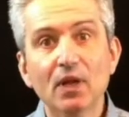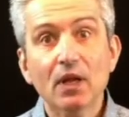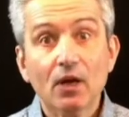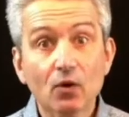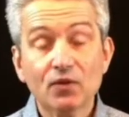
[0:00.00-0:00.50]

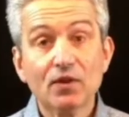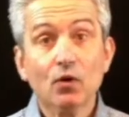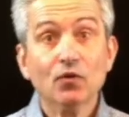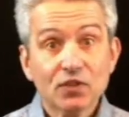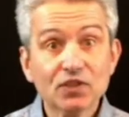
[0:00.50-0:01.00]

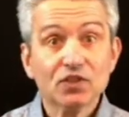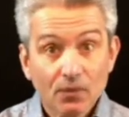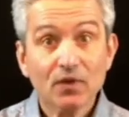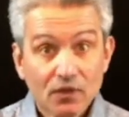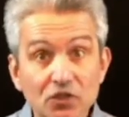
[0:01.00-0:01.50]
Or this is
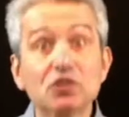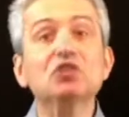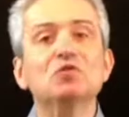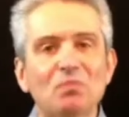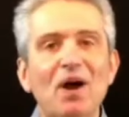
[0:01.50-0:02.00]
something that's
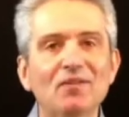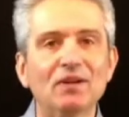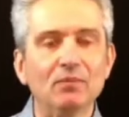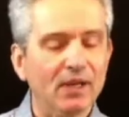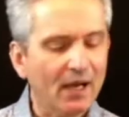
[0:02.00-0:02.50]

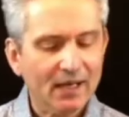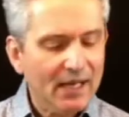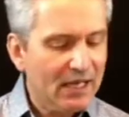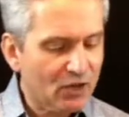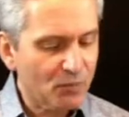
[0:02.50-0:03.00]
inspiring me.
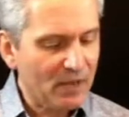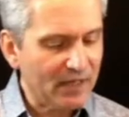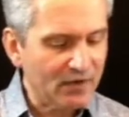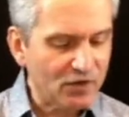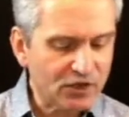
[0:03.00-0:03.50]
It could be
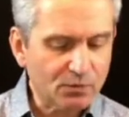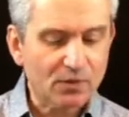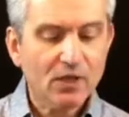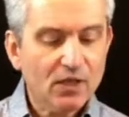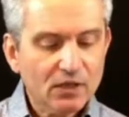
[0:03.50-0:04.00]
any of those things,
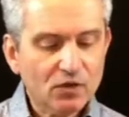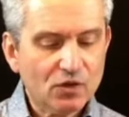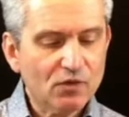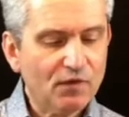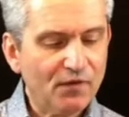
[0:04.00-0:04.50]
but
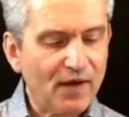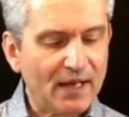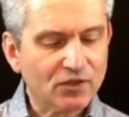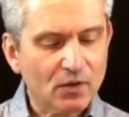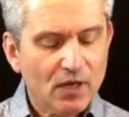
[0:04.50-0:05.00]
you
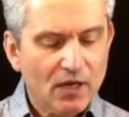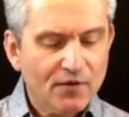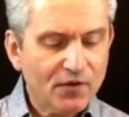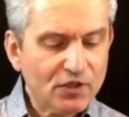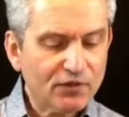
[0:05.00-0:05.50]
reflect. So
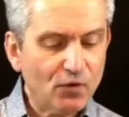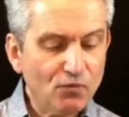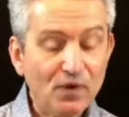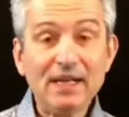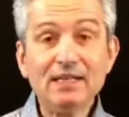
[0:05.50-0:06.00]
first of all,
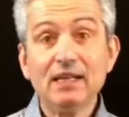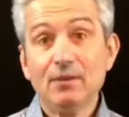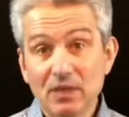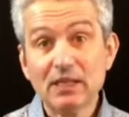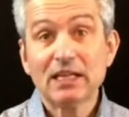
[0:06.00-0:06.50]
read.
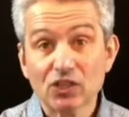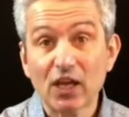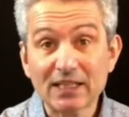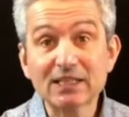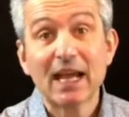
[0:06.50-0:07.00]
It's
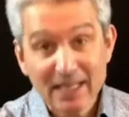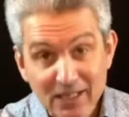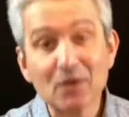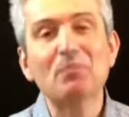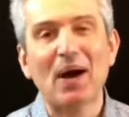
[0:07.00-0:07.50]
like
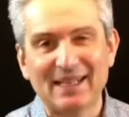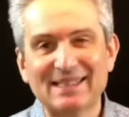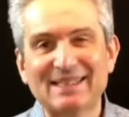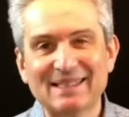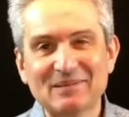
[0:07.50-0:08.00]
taking a
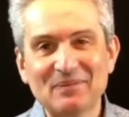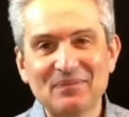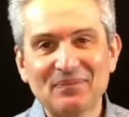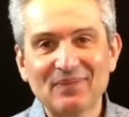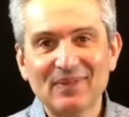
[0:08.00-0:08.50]
bite.
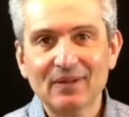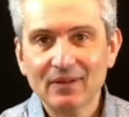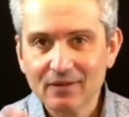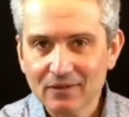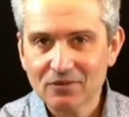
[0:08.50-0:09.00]

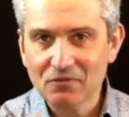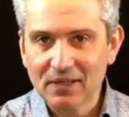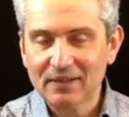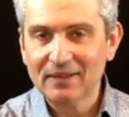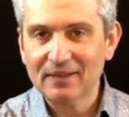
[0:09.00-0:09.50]
You read.